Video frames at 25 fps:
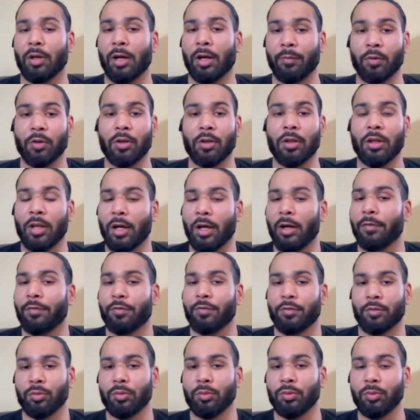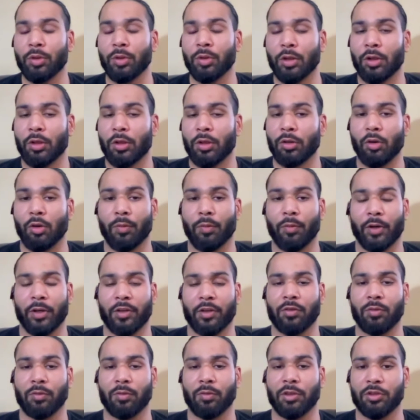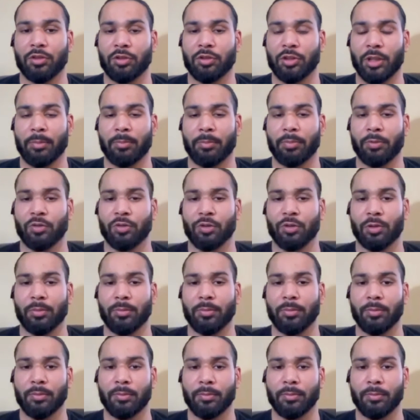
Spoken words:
I would love to go for X Division Championship